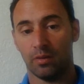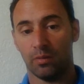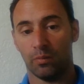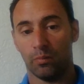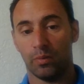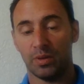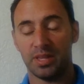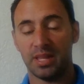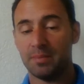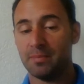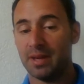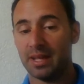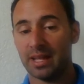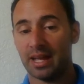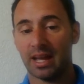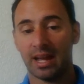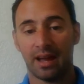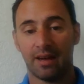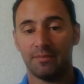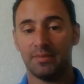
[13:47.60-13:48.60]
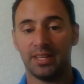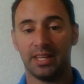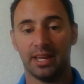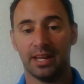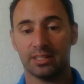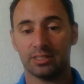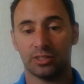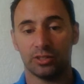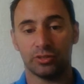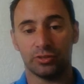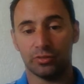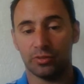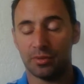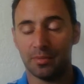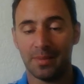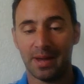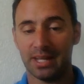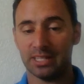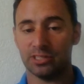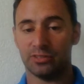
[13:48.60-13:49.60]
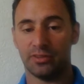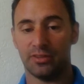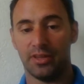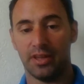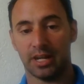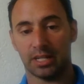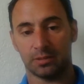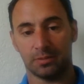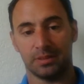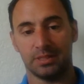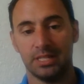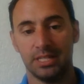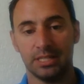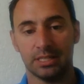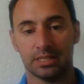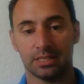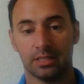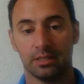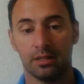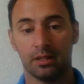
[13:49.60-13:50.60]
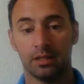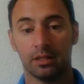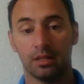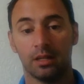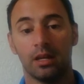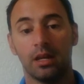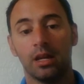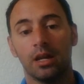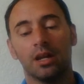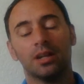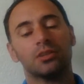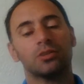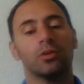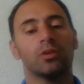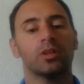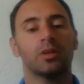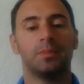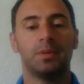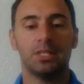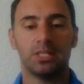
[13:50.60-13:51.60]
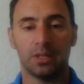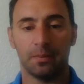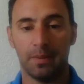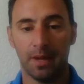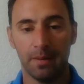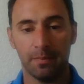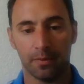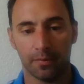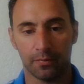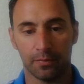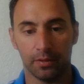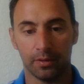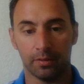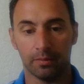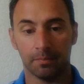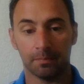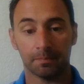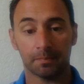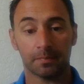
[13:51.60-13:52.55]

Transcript: when they may not have the answers or the mastery of the expertise. It's all on a piece of paper for you.